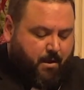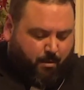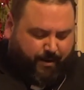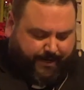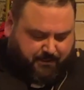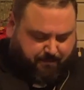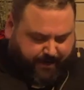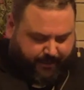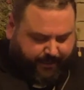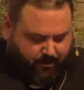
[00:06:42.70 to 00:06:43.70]
Well, we could
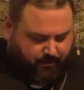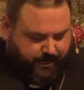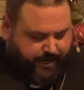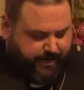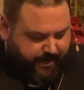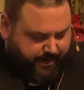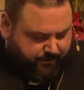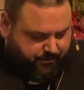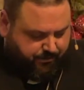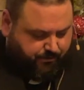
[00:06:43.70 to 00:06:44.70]
speculate all day
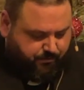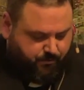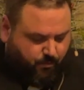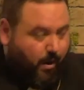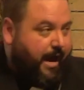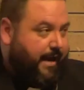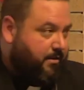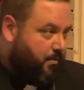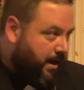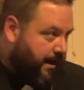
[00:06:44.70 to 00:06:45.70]
as to why
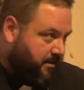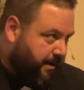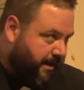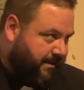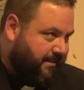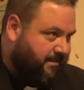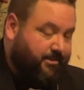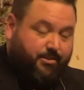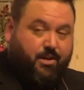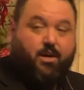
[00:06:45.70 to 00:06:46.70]
the wise men did
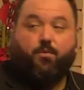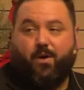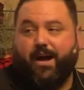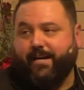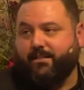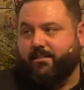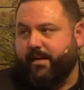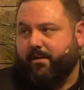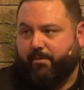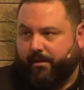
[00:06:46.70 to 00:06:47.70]
such an unwise
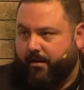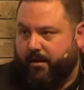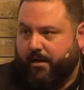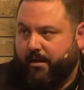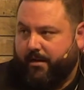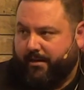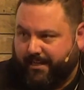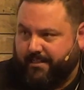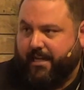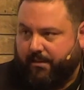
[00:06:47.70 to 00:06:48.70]
thing, but
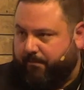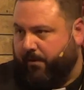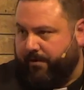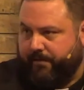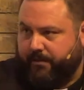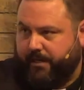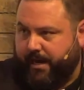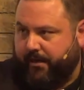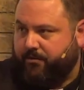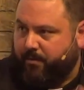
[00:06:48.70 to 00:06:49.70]
that's not the point of the
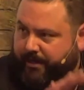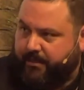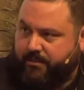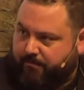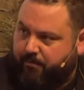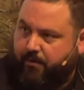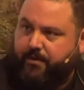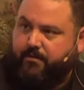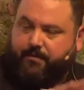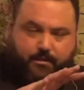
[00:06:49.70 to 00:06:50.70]
text. What is the
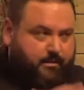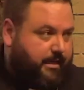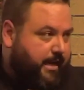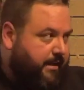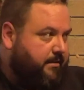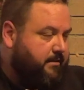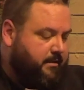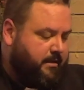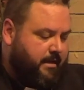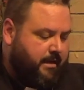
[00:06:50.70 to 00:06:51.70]
point of this
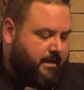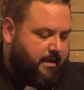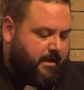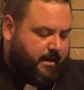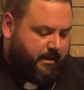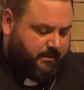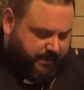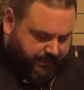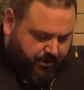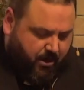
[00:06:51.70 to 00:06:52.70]
text is
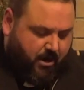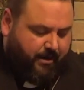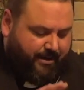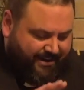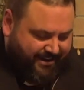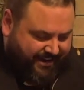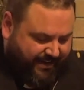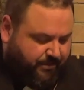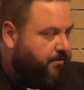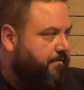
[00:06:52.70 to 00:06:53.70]
that God
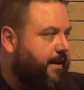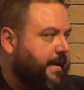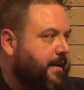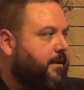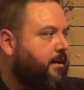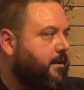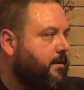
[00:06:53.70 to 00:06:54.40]
intervened,